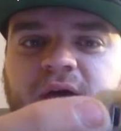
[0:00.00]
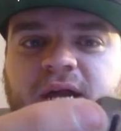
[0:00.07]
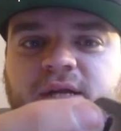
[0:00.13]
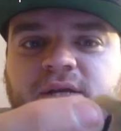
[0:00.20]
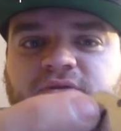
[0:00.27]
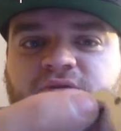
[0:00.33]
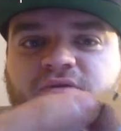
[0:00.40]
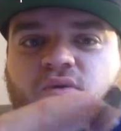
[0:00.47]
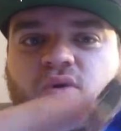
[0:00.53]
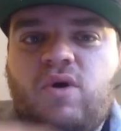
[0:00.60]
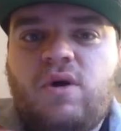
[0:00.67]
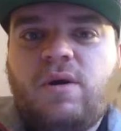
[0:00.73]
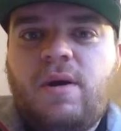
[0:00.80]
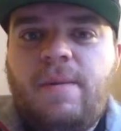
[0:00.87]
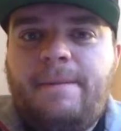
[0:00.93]
That is
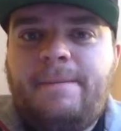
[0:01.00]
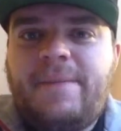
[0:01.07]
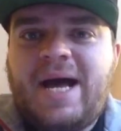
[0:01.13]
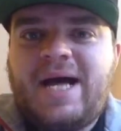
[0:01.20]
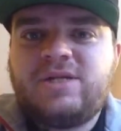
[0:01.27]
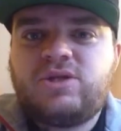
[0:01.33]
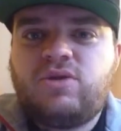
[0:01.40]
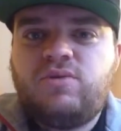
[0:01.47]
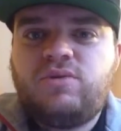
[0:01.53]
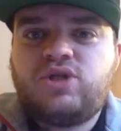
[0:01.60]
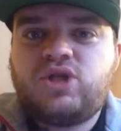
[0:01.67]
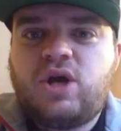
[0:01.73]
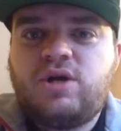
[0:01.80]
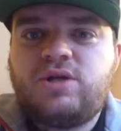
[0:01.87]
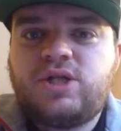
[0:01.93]
for
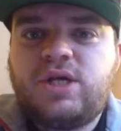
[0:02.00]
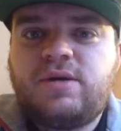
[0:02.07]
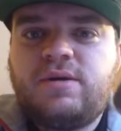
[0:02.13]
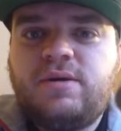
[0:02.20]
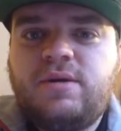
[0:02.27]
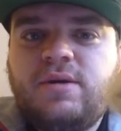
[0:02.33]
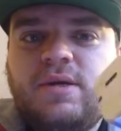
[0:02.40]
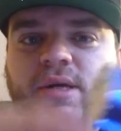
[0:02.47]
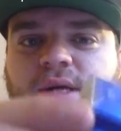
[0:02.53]
pass-through charging.